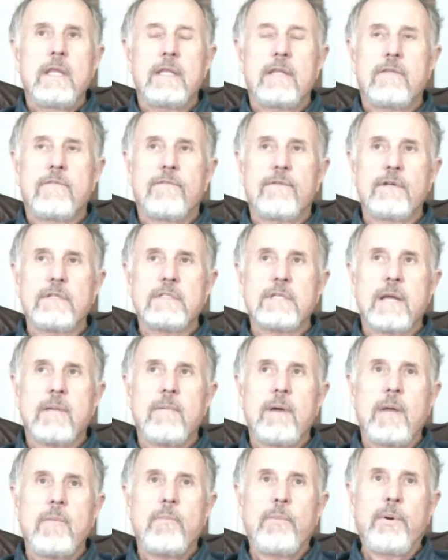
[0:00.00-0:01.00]
that the first
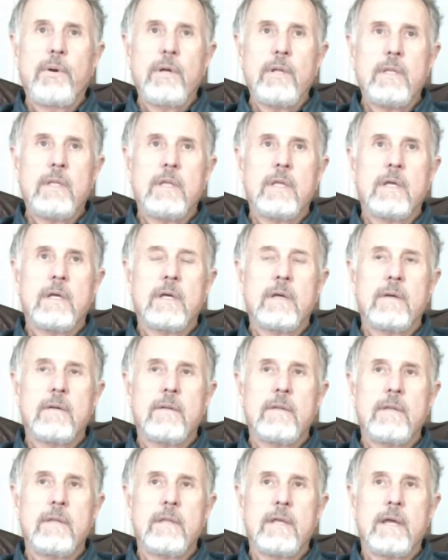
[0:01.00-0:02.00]
time I put
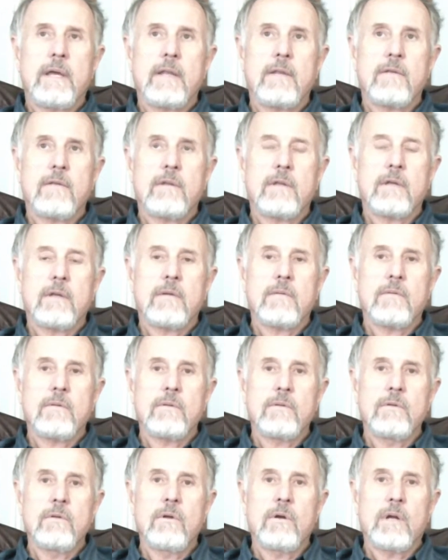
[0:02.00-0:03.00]
that
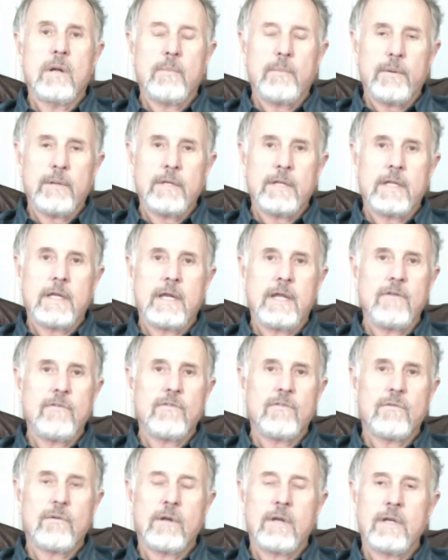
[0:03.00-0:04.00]
lure up on the
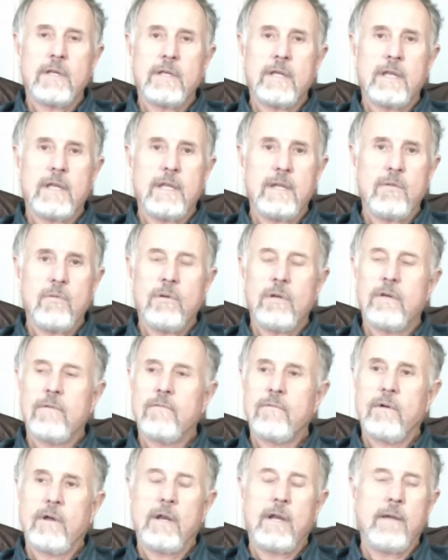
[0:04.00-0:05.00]
kite string, that he would
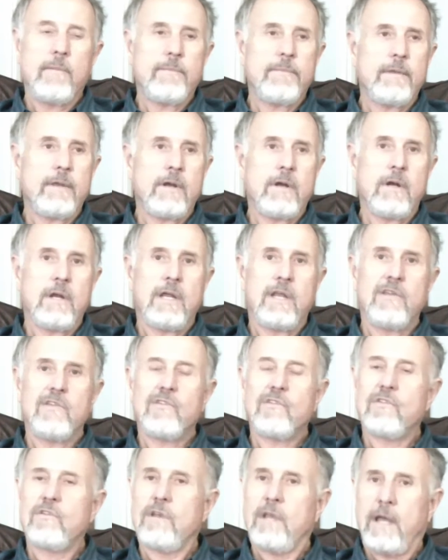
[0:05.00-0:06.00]
have went up there
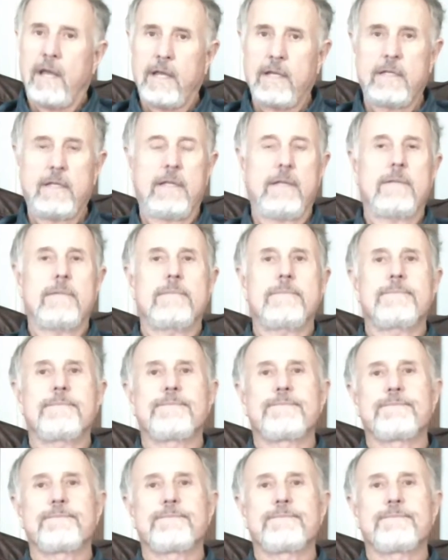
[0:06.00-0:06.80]
and snagged it.